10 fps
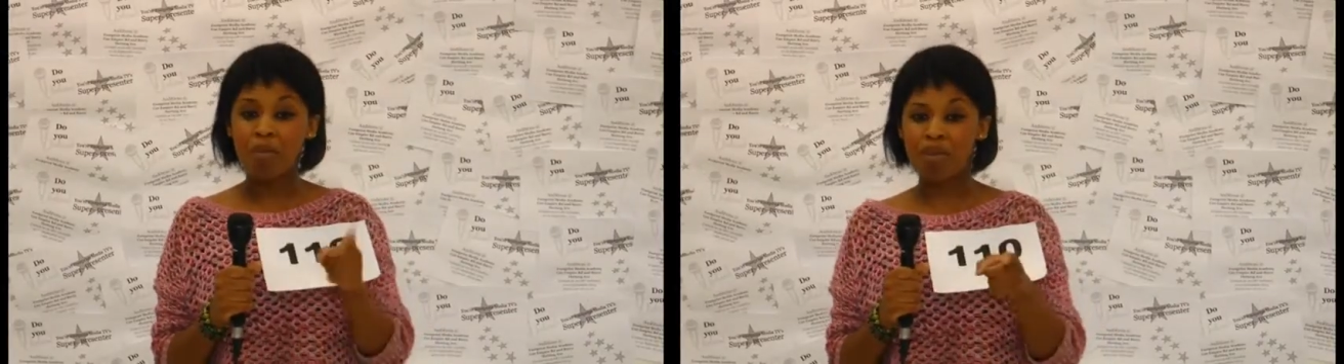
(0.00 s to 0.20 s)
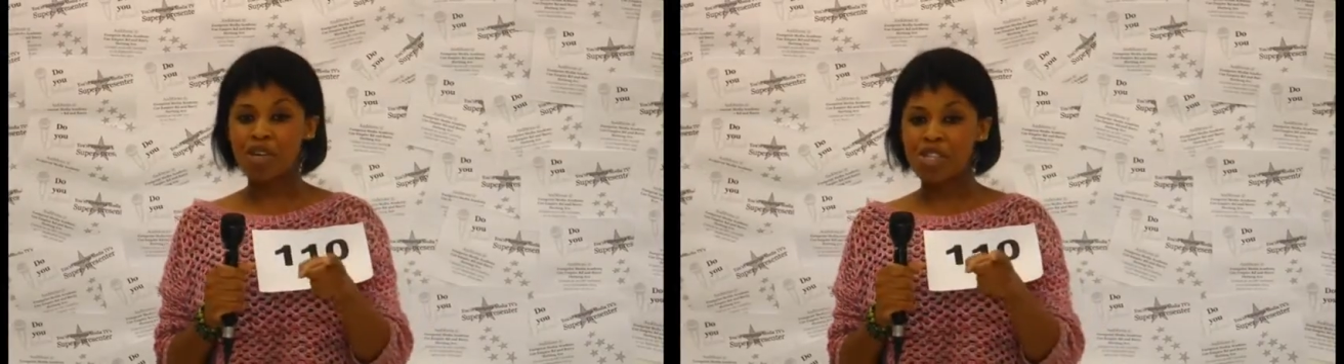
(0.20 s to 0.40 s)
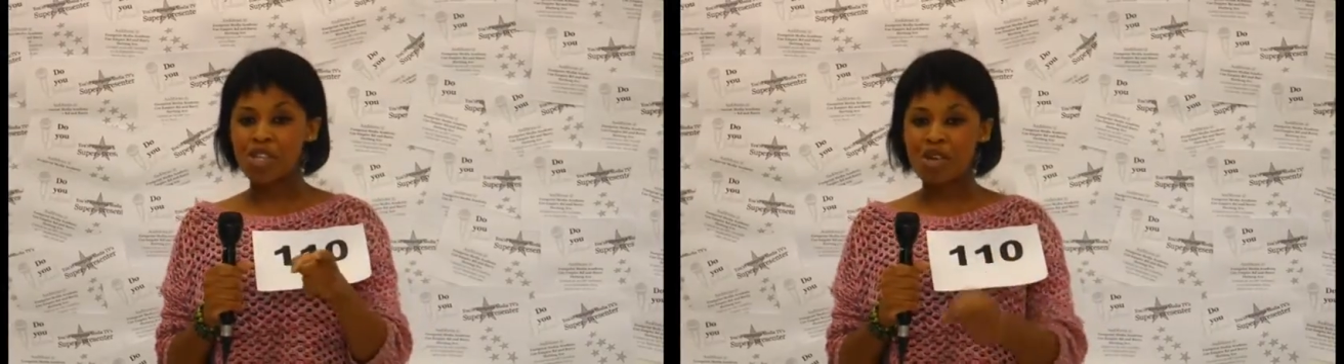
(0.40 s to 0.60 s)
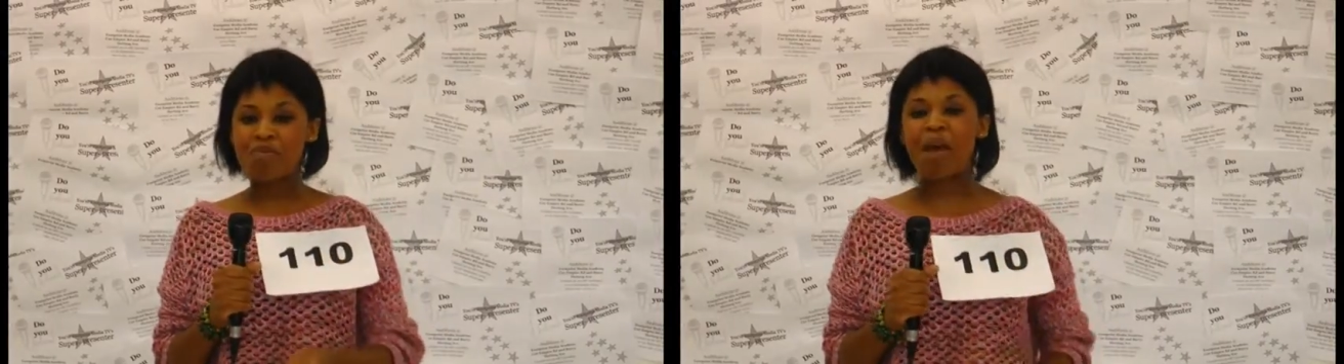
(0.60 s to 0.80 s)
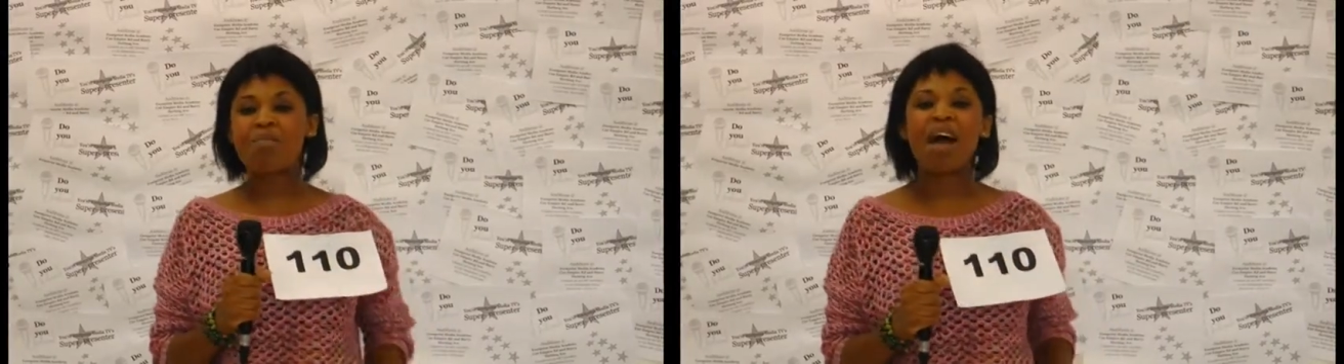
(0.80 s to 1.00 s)
brought to
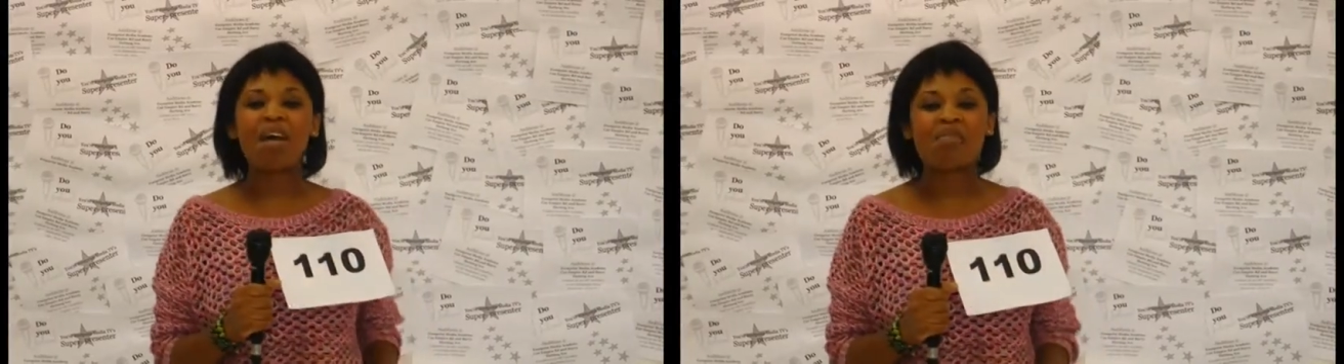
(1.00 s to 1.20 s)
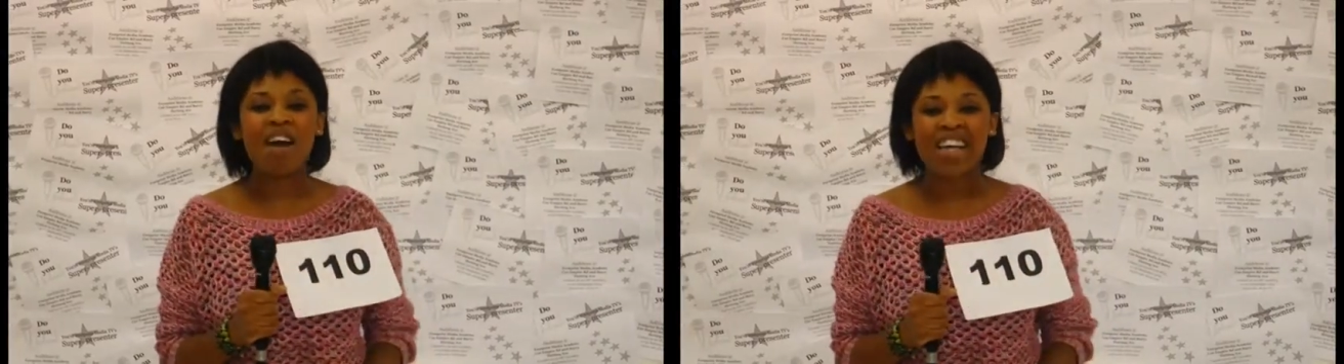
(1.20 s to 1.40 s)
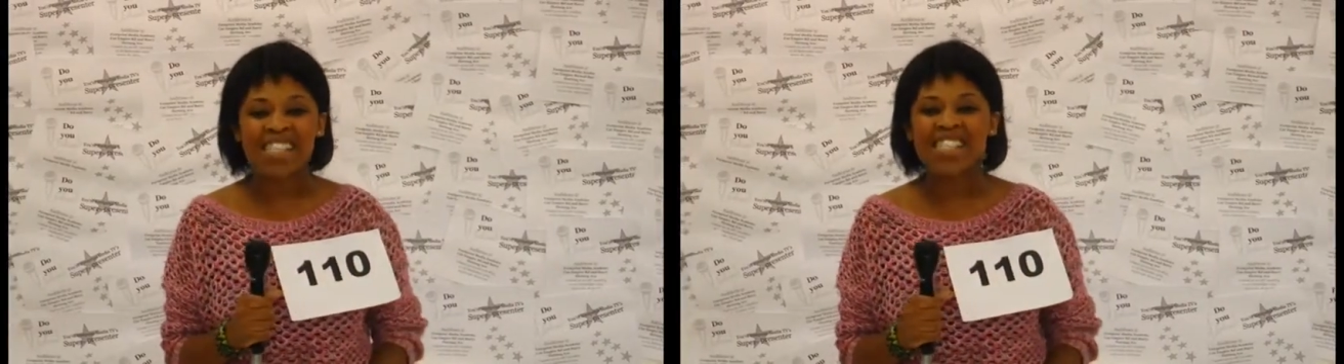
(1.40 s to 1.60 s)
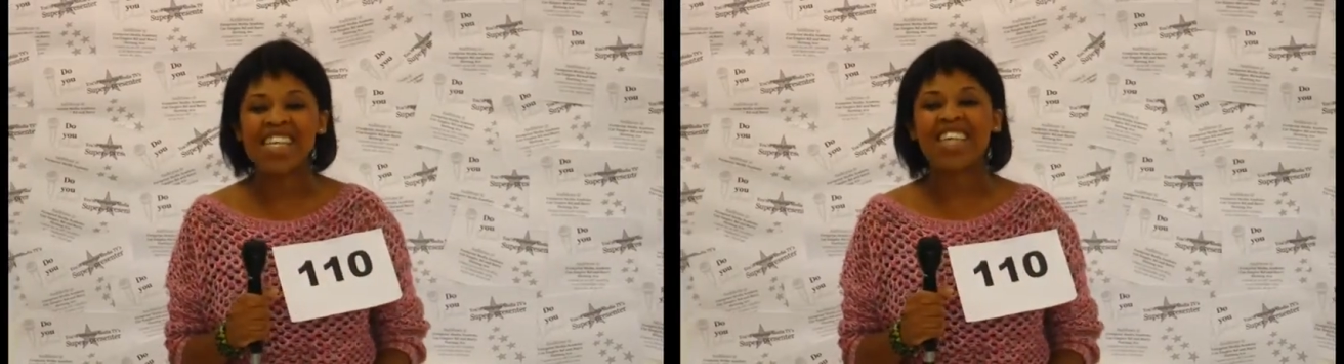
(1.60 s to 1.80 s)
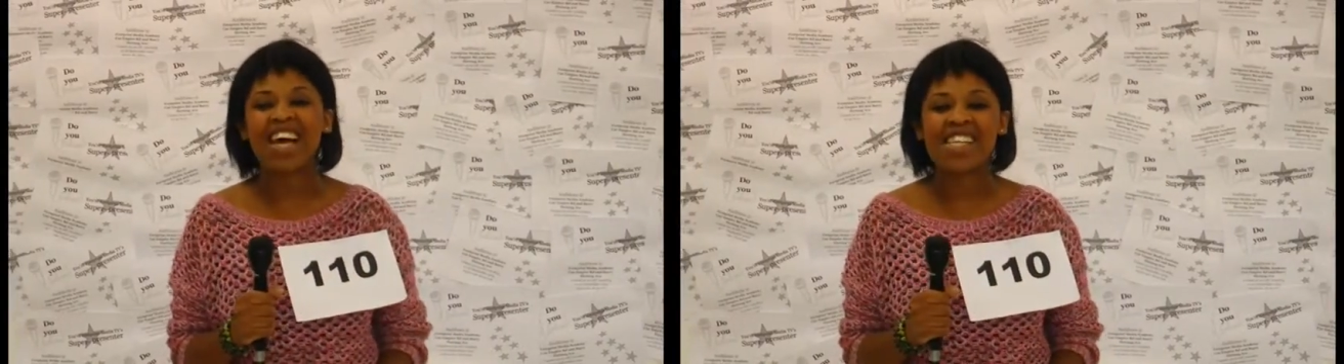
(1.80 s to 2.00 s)
you by Packer Pockets
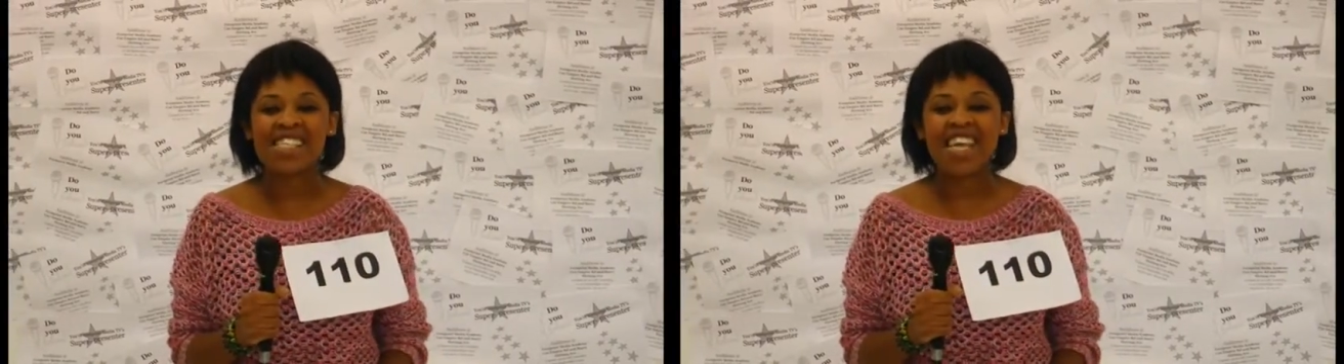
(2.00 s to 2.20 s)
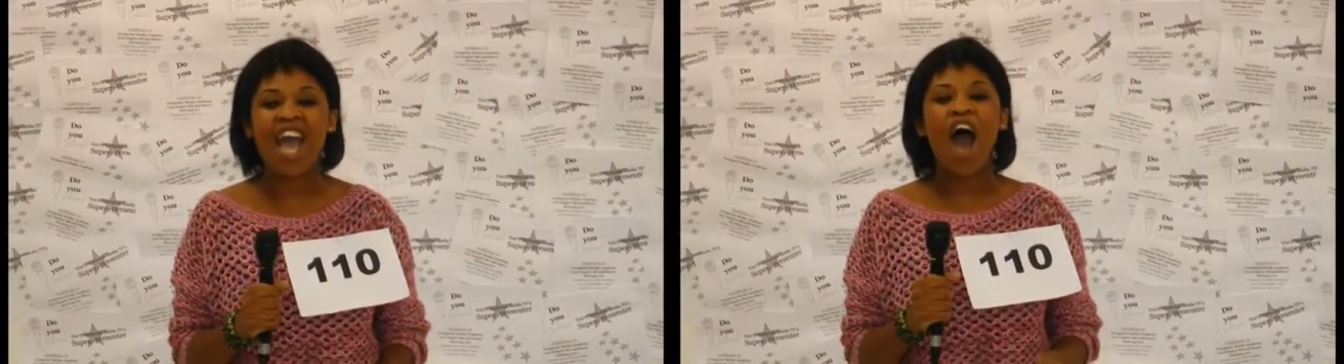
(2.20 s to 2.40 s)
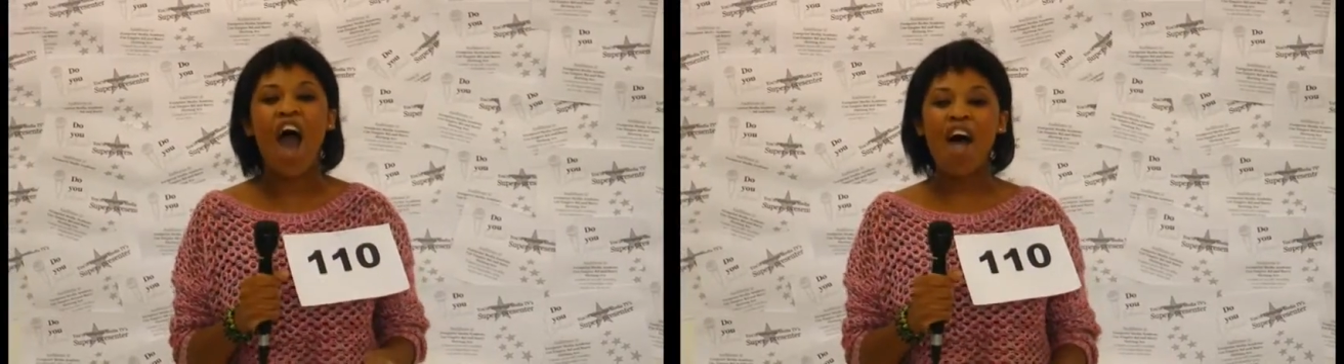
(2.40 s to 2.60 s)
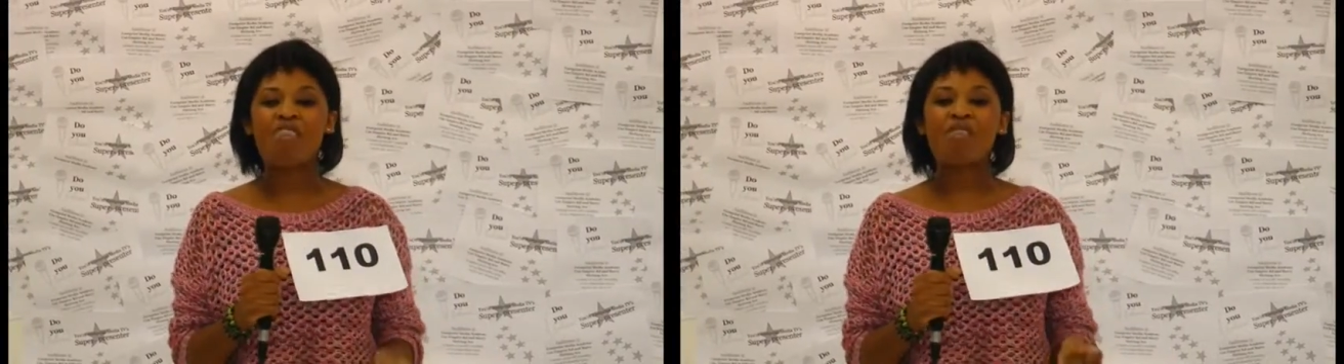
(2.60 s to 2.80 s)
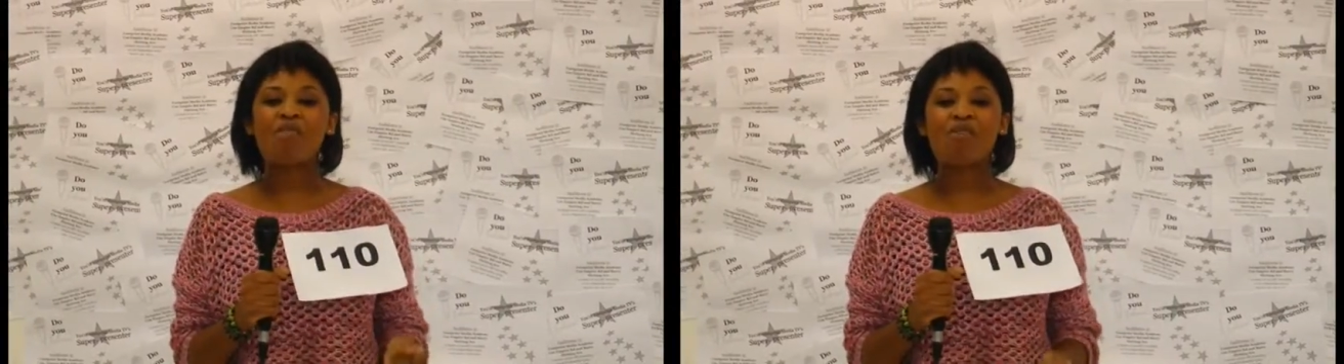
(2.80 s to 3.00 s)
Technology
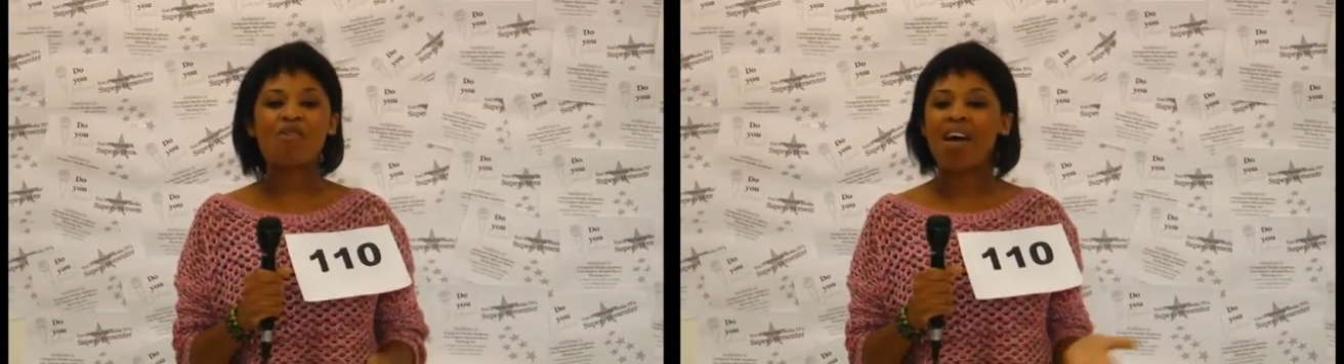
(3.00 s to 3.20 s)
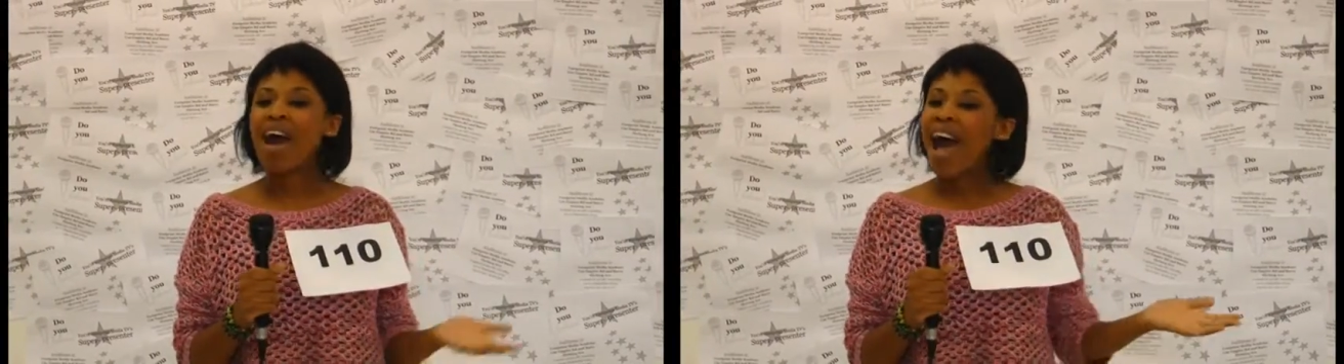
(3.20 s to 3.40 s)
on the Move.